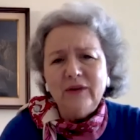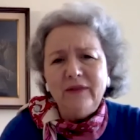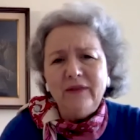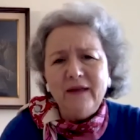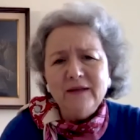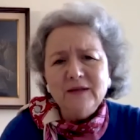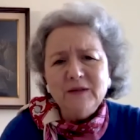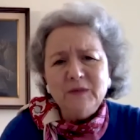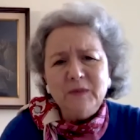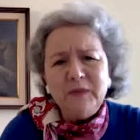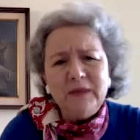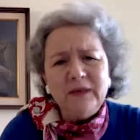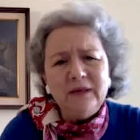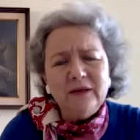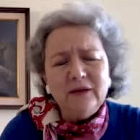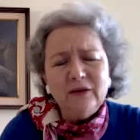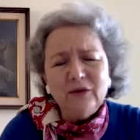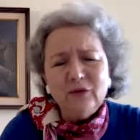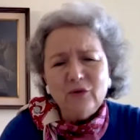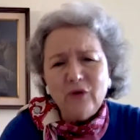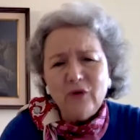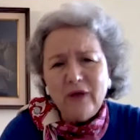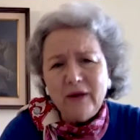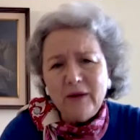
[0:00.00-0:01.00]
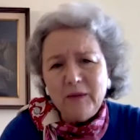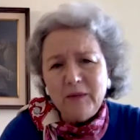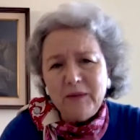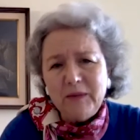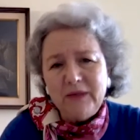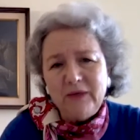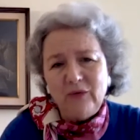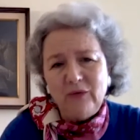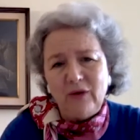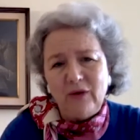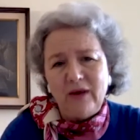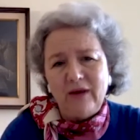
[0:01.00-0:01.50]
That's been incredibly
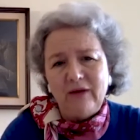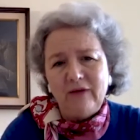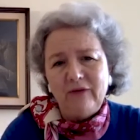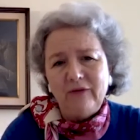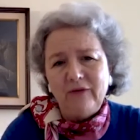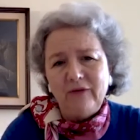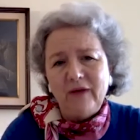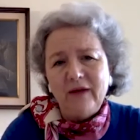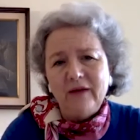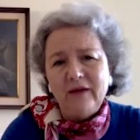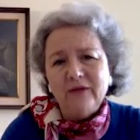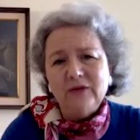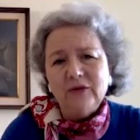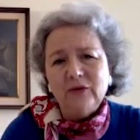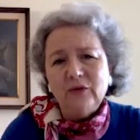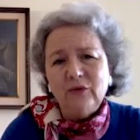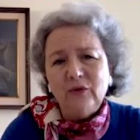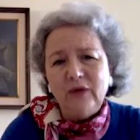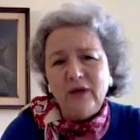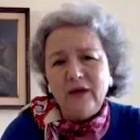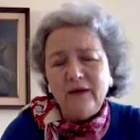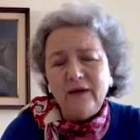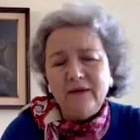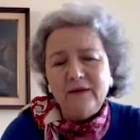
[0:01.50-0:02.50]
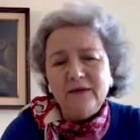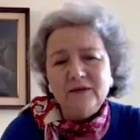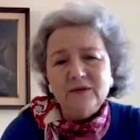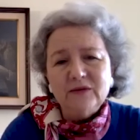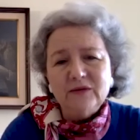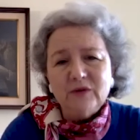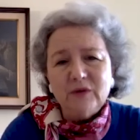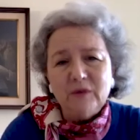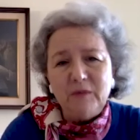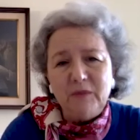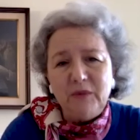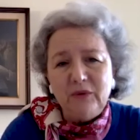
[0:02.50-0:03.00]
gratifying to create these
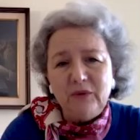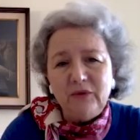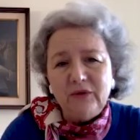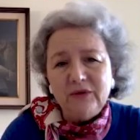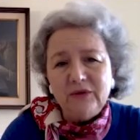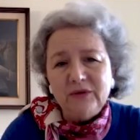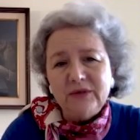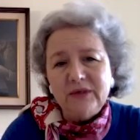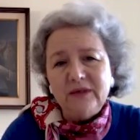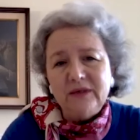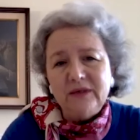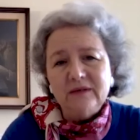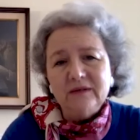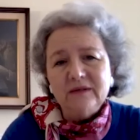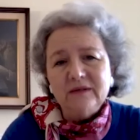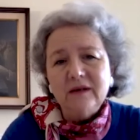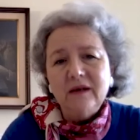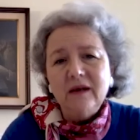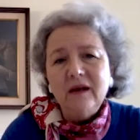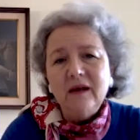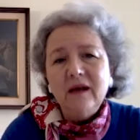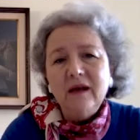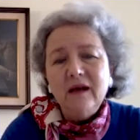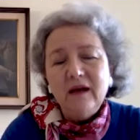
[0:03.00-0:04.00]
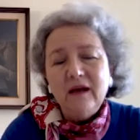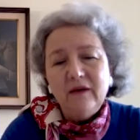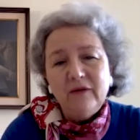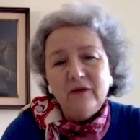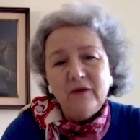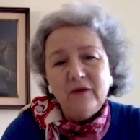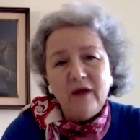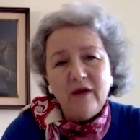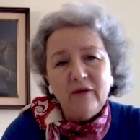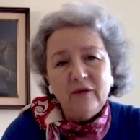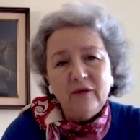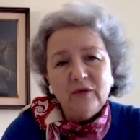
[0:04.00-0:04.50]
communities of
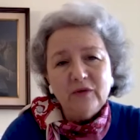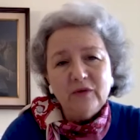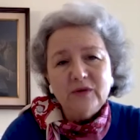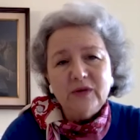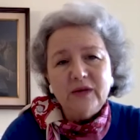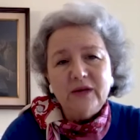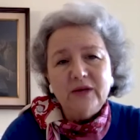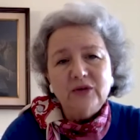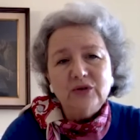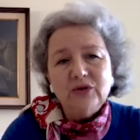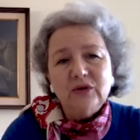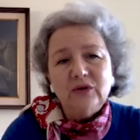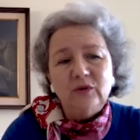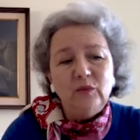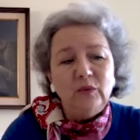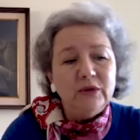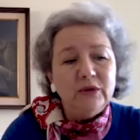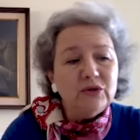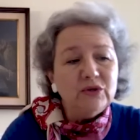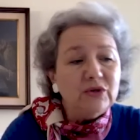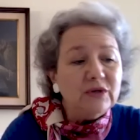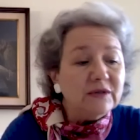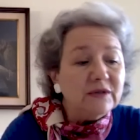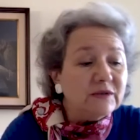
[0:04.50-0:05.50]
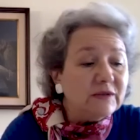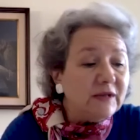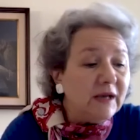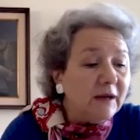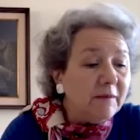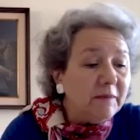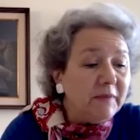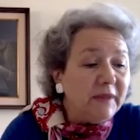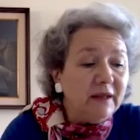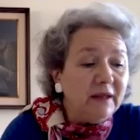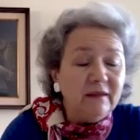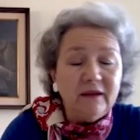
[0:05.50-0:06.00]
conversation, which is
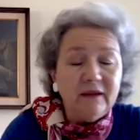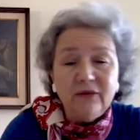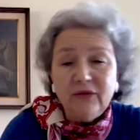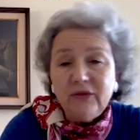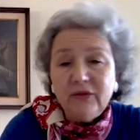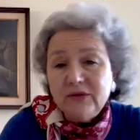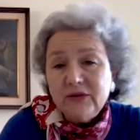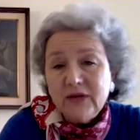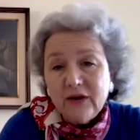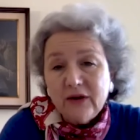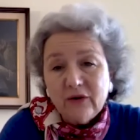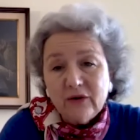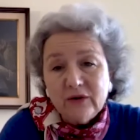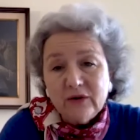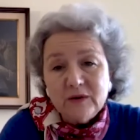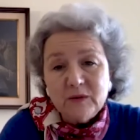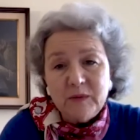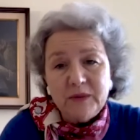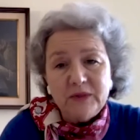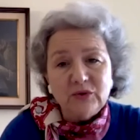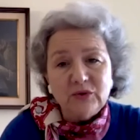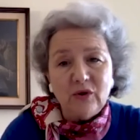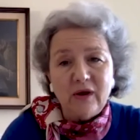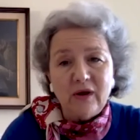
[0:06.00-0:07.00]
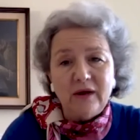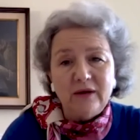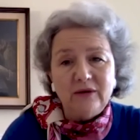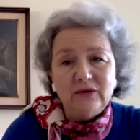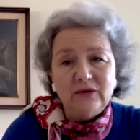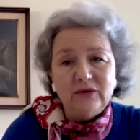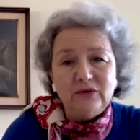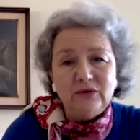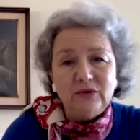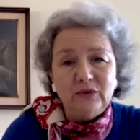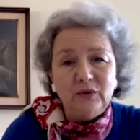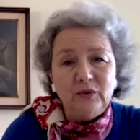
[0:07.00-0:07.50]
something that the Terra has been trying
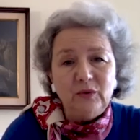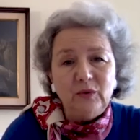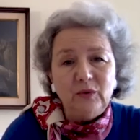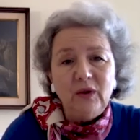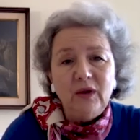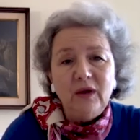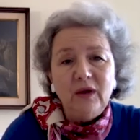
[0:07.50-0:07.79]
to do